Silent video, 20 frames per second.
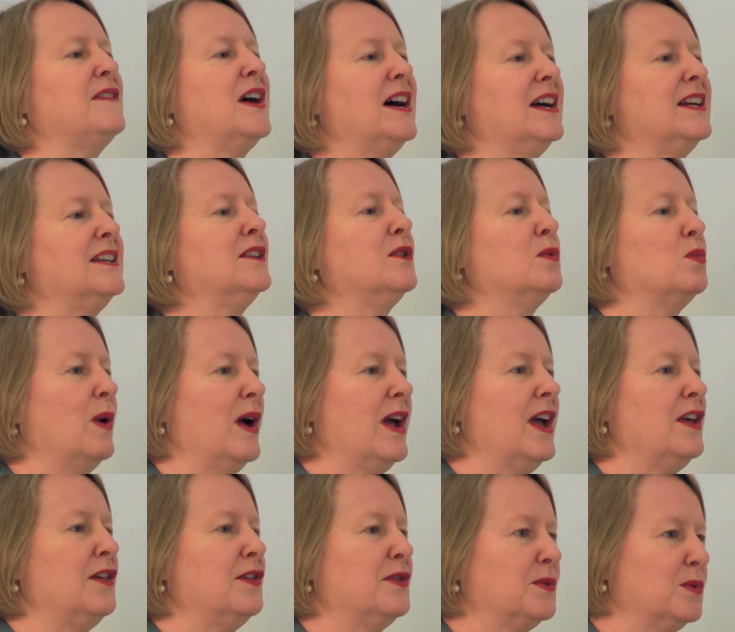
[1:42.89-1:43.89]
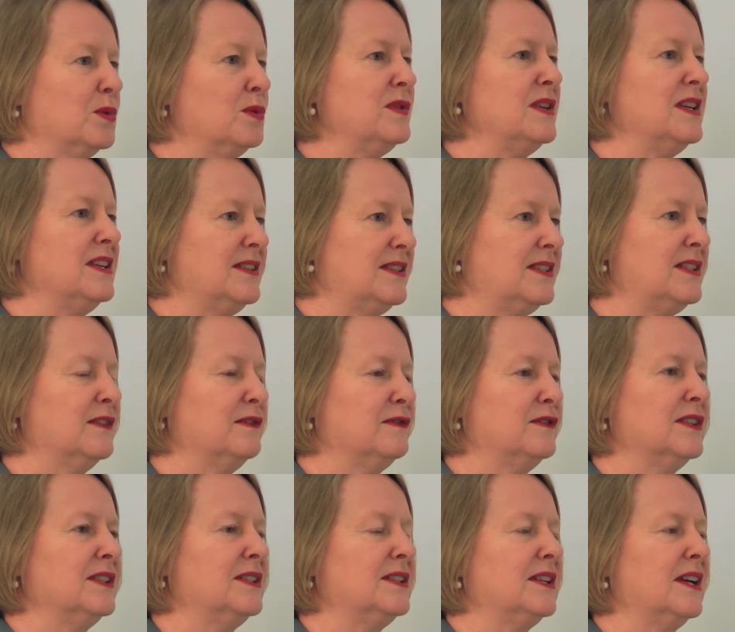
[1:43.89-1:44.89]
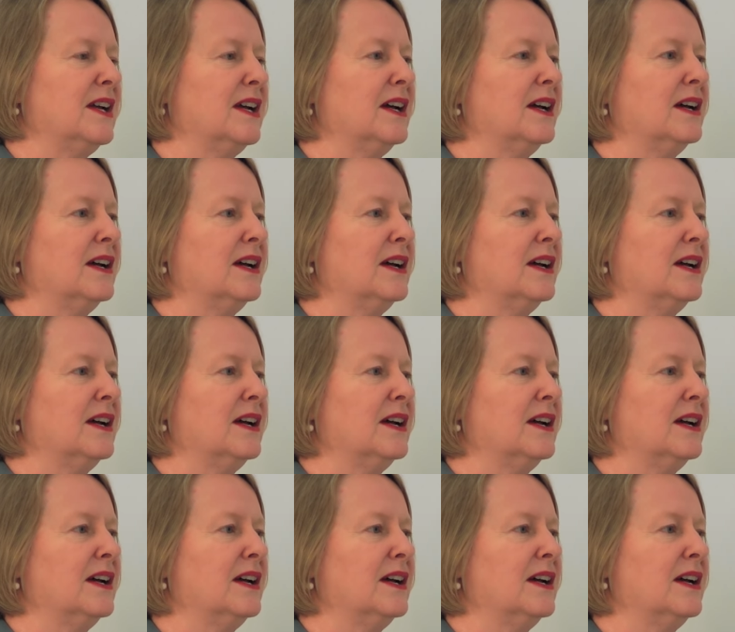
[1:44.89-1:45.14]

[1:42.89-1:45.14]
find the way through these different